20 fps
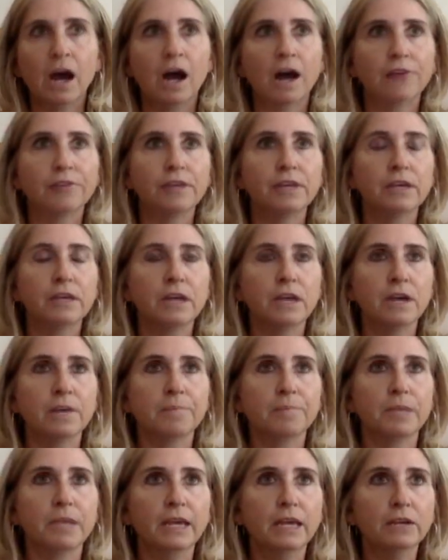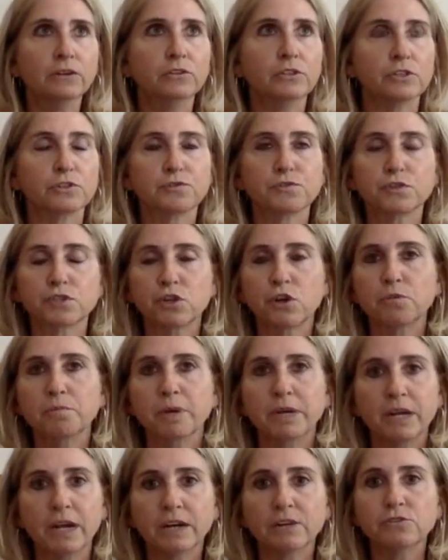I think illness for so
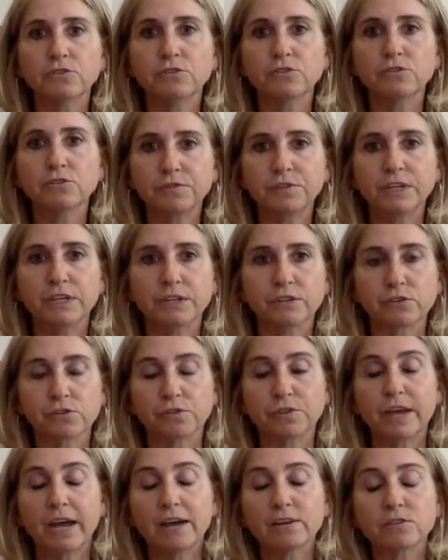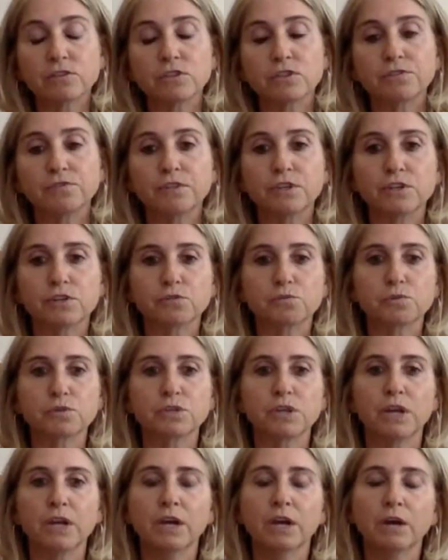many hundreds of years or thousands of years
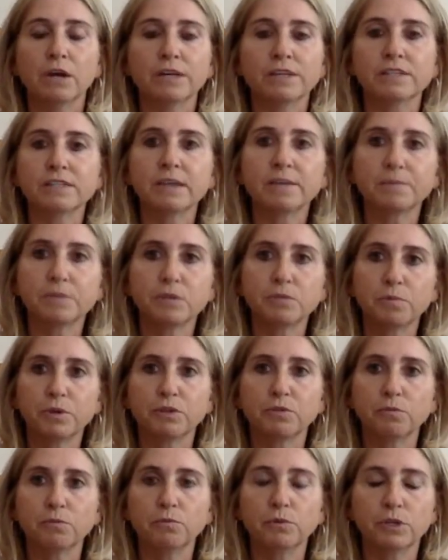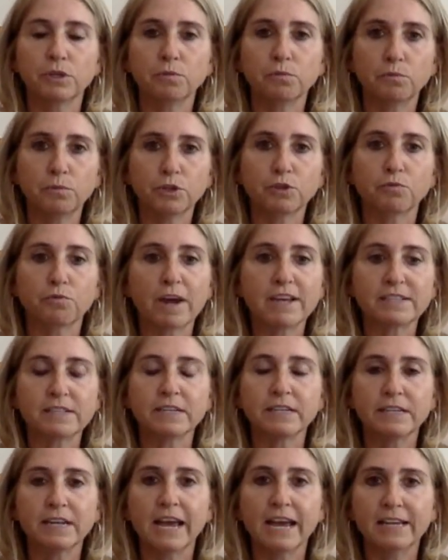was accepted with
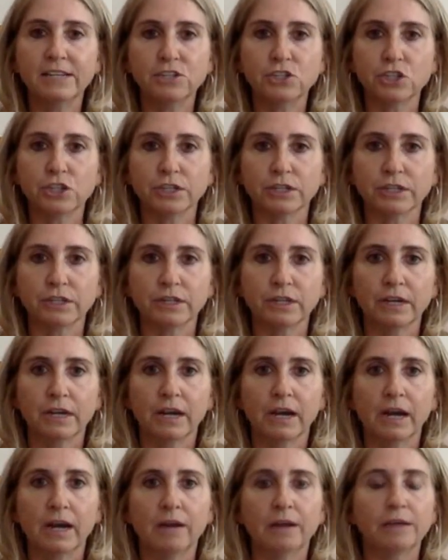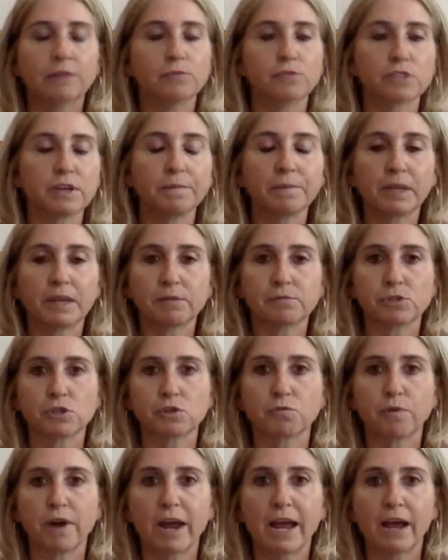resignation. It was something that was
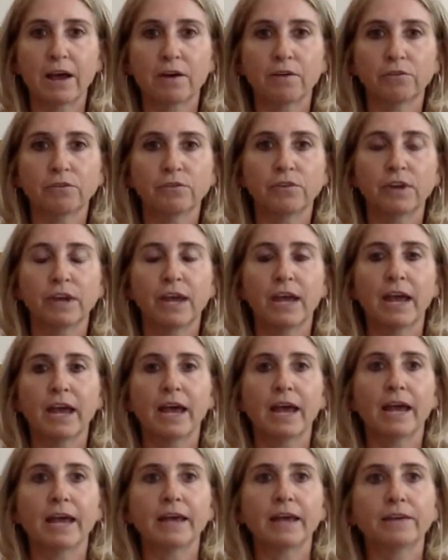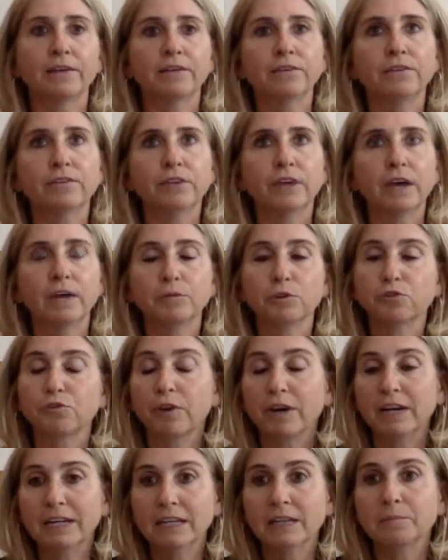around, and there's
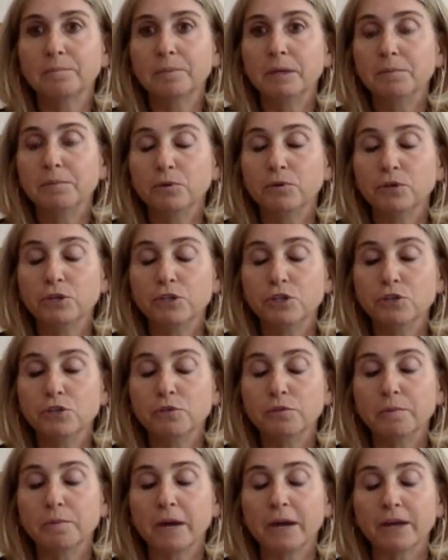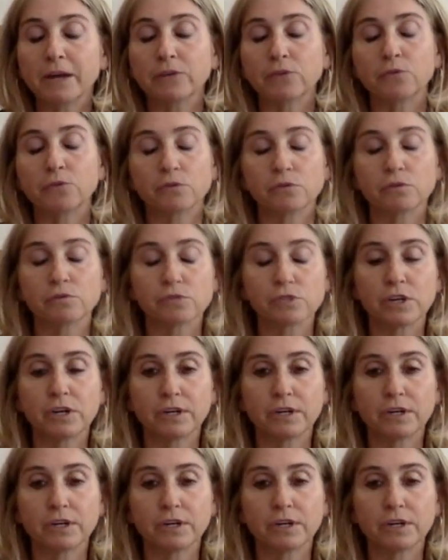very little people could do about it, or